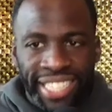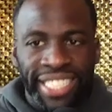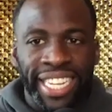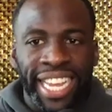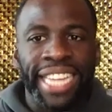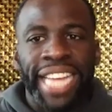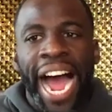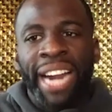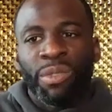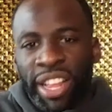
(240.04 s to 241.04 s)
the case,
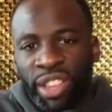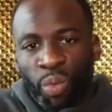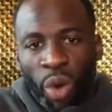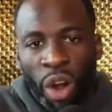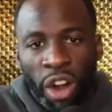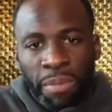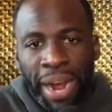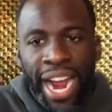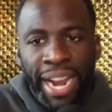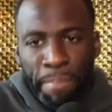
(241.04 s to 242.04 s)
I'd rather work
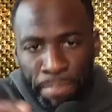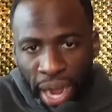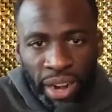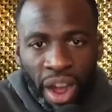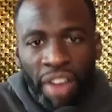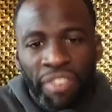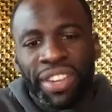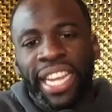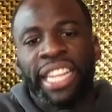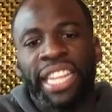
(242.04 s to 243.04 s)
my butt off and
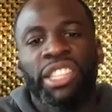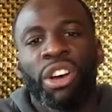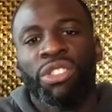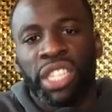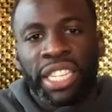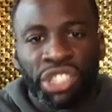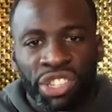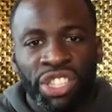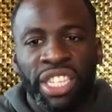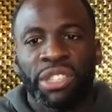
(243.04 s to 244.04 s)
get those listeners
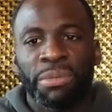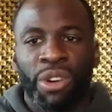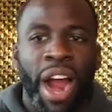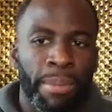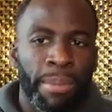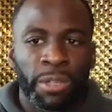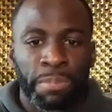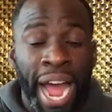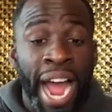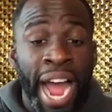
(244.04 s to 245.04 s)
and subscribers
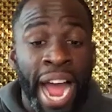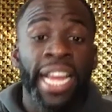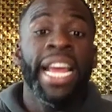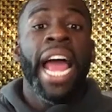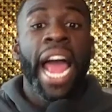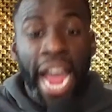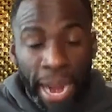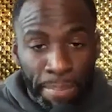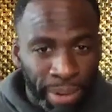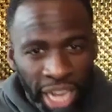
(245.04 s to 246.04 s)
back and
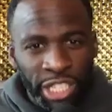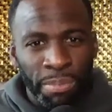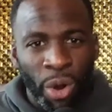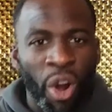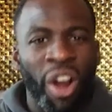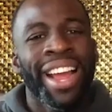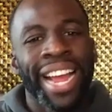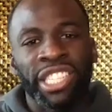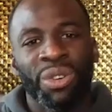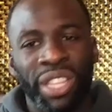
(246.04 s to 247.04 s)
plus more and
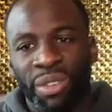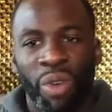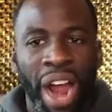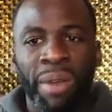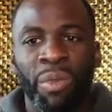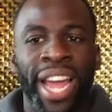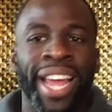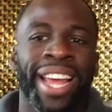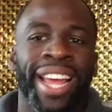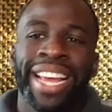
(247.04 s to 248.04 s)
do it the right way
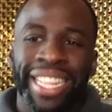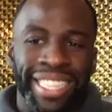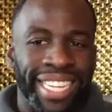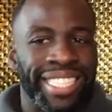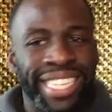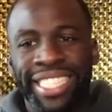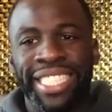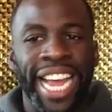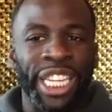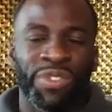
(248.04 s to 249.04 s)
than
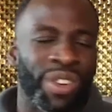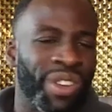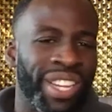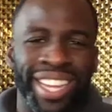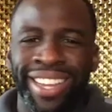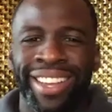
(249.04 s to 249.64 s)
distastefully